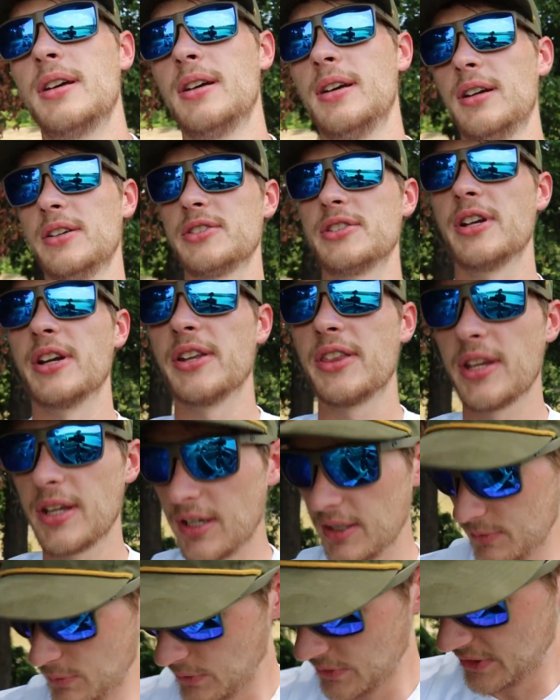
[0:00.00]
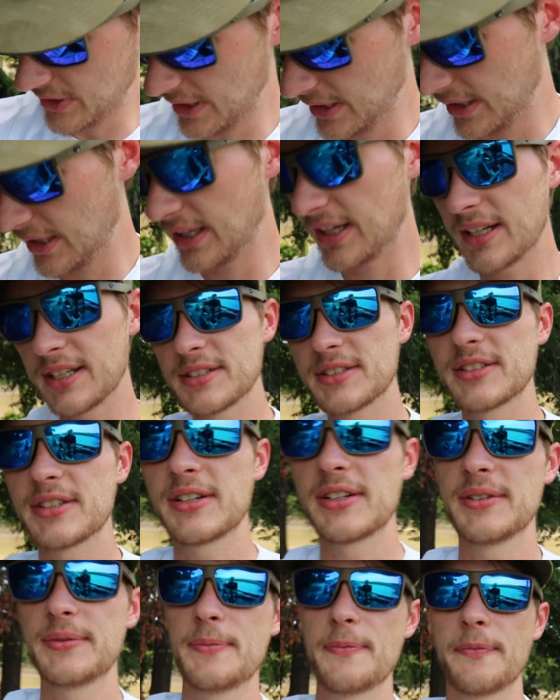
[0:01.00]
There's another thing I want to say, guys.
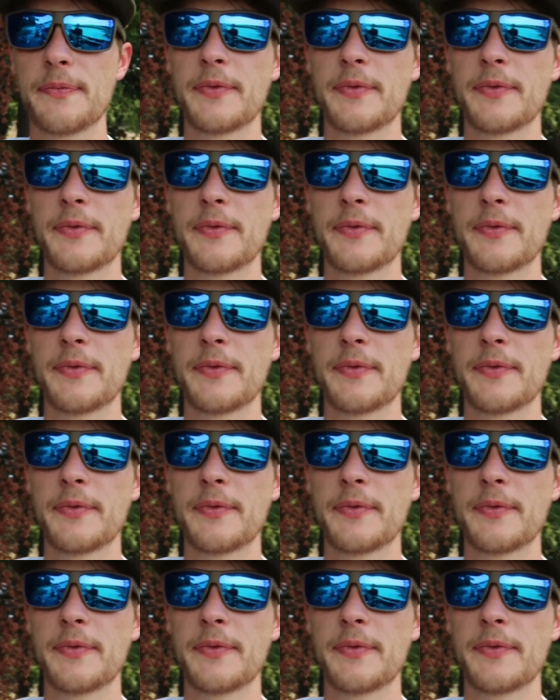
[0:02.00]
A